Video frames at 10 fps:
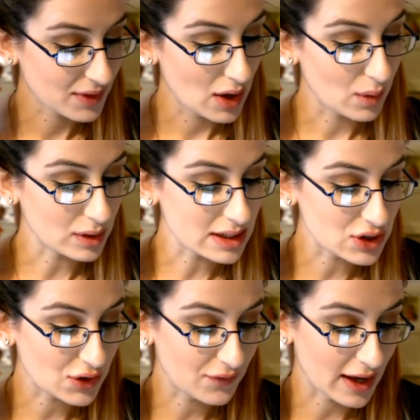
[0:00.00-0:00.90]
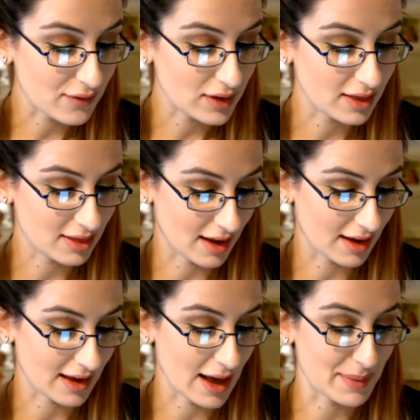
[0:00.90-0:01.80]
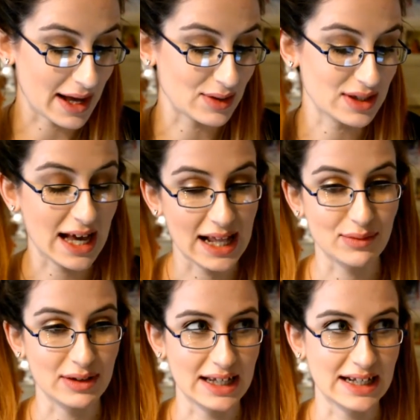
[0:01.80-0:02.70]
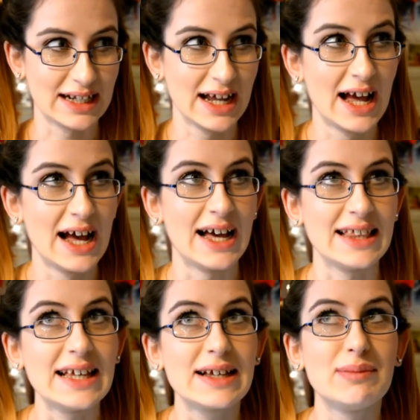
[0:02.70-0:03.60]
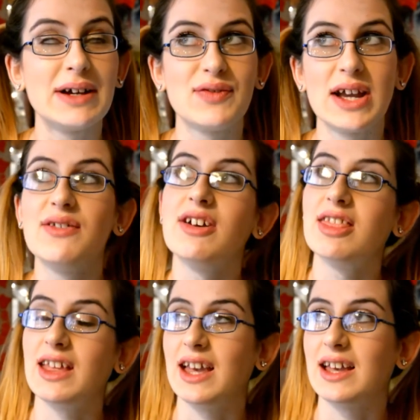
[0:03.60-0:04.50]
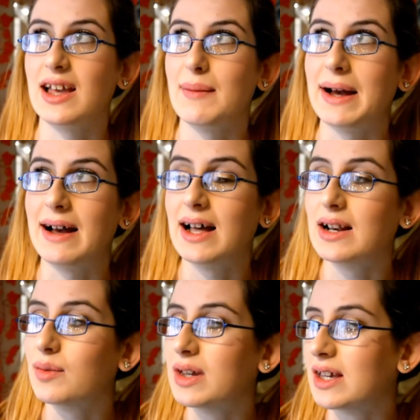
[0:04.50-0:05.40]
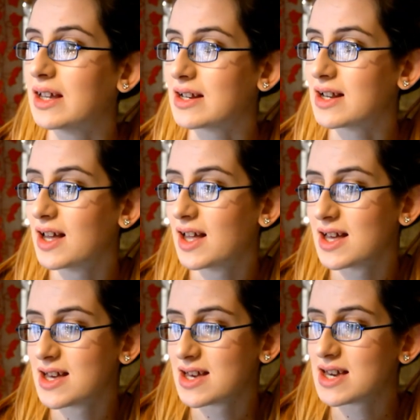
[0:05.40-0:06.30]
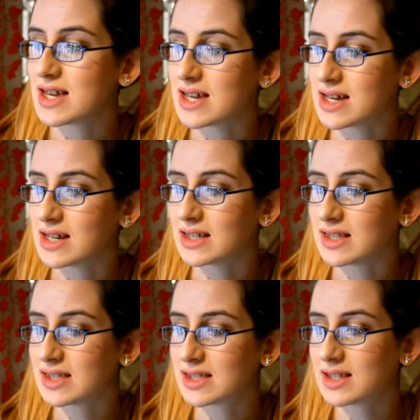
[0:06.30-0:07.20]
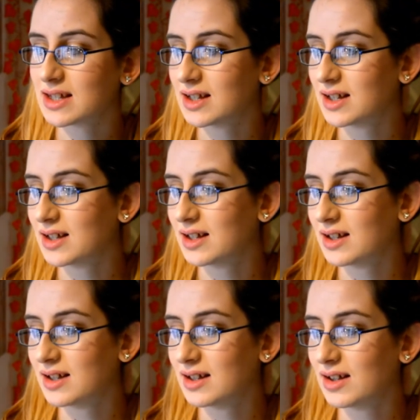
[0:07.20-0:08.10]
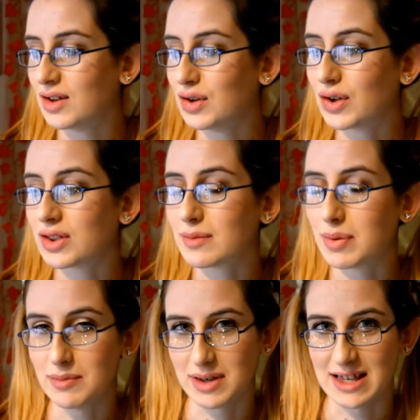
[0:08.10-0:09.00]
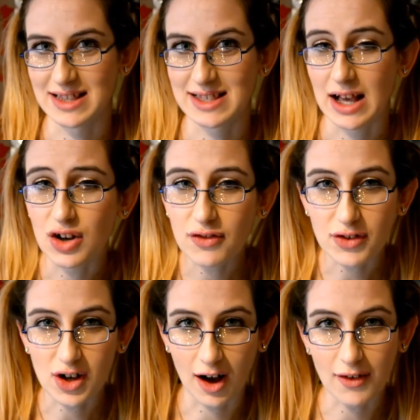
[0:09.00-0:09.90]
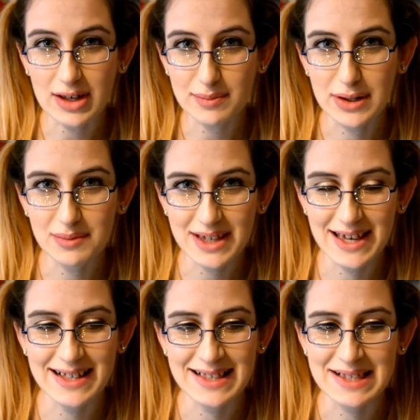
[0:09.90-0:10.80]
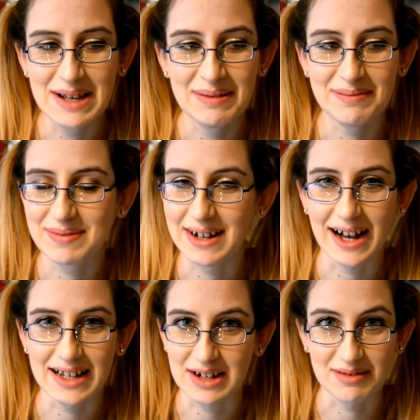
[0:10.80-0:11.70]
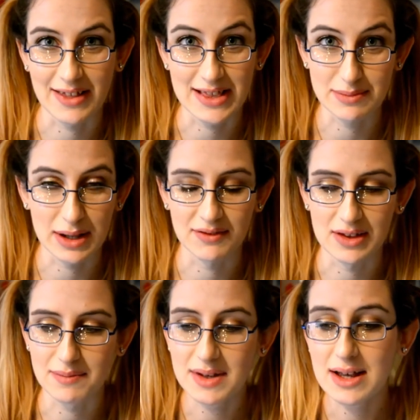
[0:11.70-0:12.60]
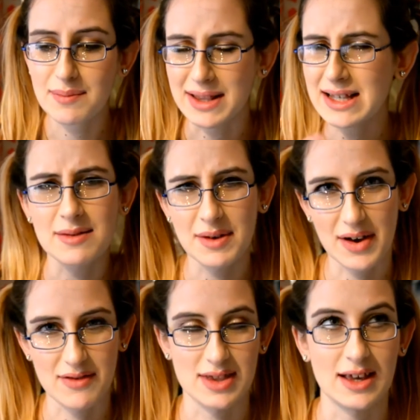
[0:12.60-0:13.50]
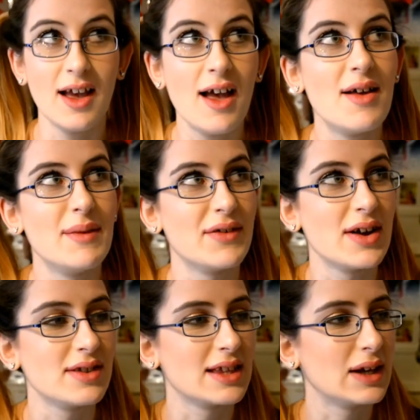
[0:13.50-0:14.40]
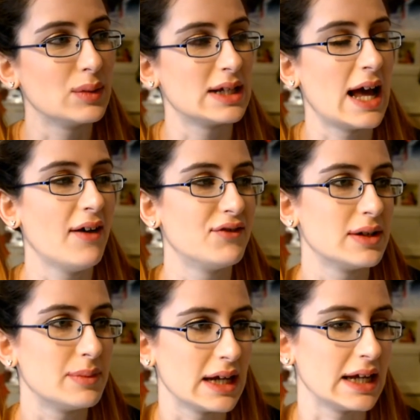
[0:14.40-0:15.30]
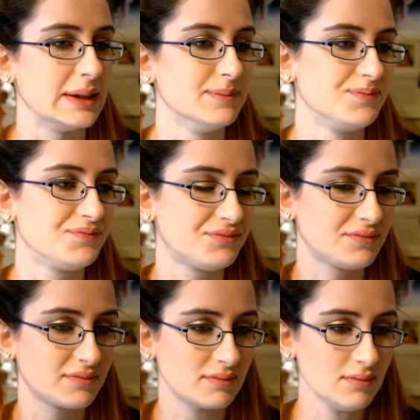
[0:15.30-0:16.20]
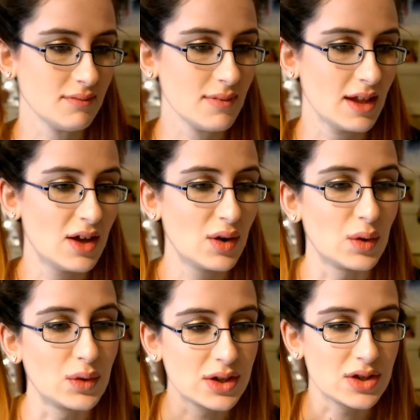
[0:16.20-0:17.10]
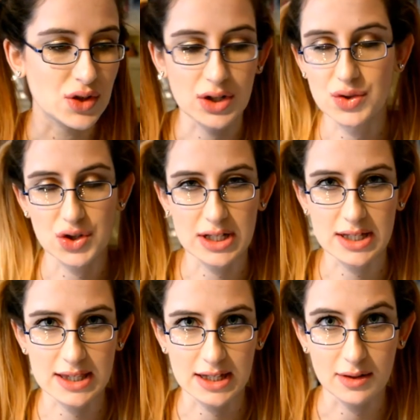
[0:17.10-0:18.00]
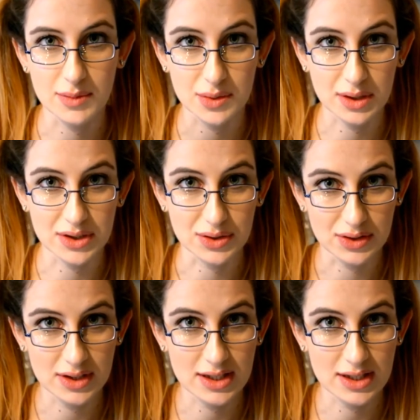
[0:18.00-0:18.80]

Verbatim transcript: What is your favourite thing about Halloween? I think my favourite thing about Halloween is not the pumpkins. I love carving pumpkins, but I don't like the smell of them. But that's not my favourite thing. My favourite thing would have to be all the trick-or-treaters that come to our doors.